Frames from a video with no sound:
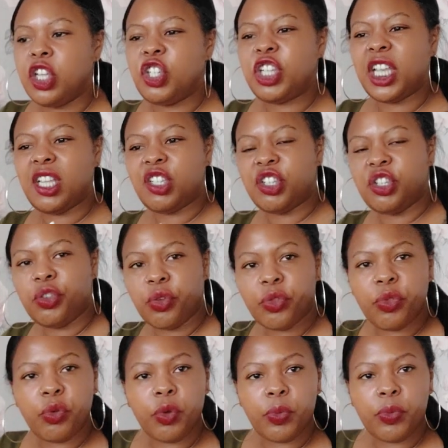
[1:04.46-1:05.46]
changing your
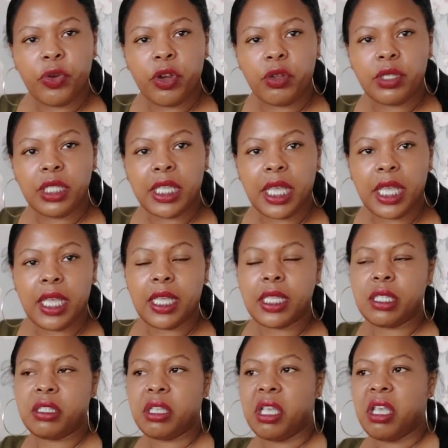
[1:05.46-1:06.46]
thought
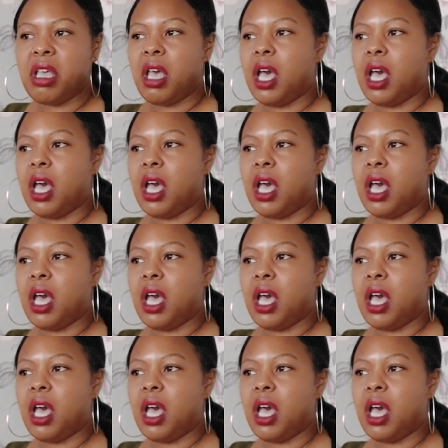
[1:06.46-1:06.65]
process,